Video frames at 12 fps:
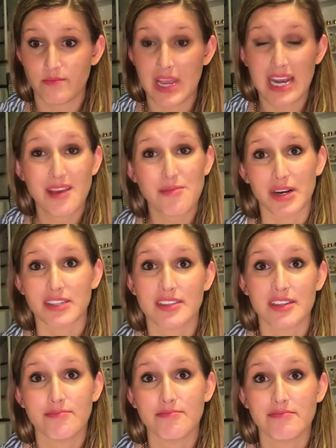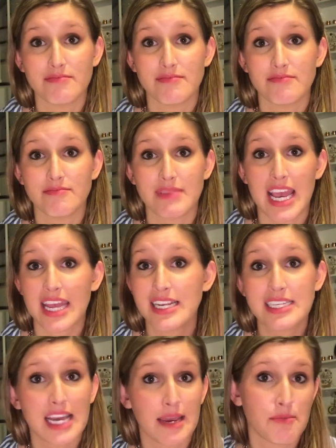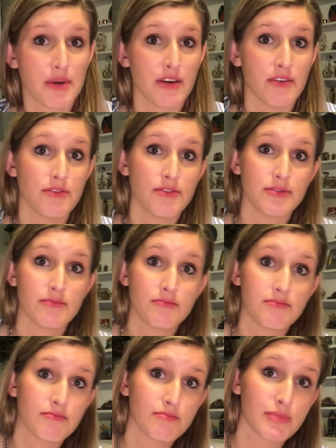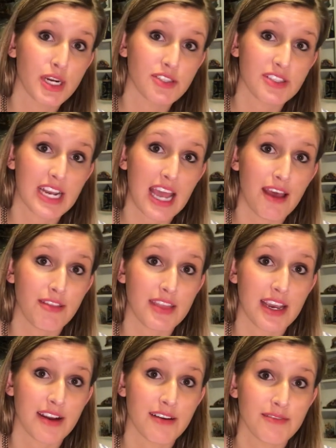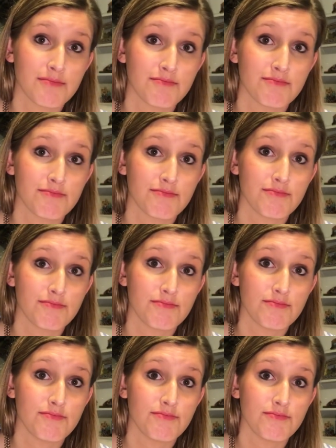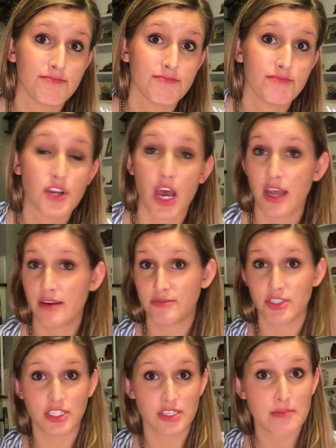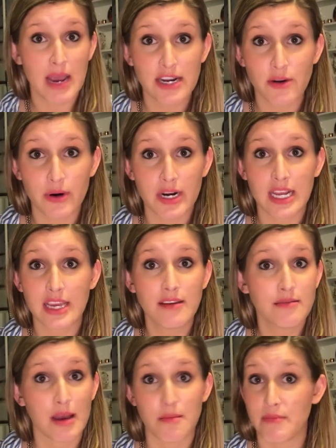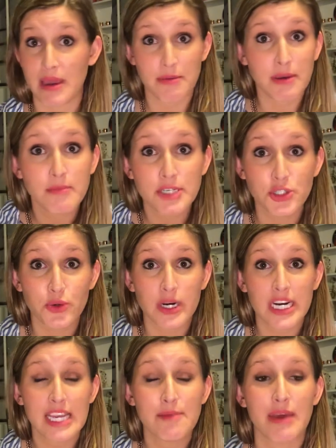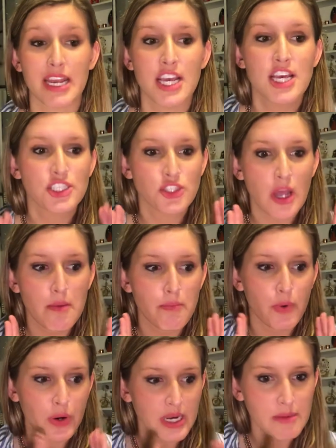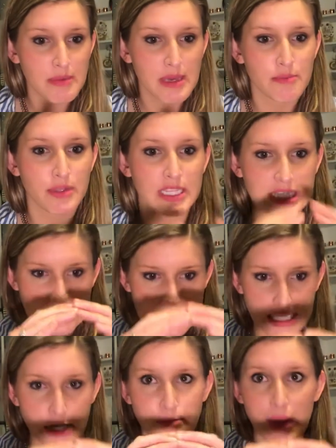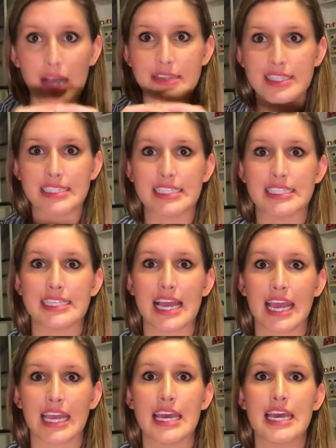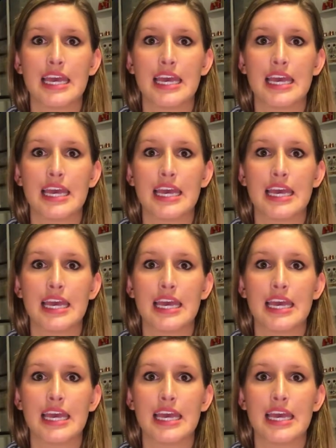any person any type of person out there not just the minority, uh, maybe a majority, but stop putting people in these little boxes and saying,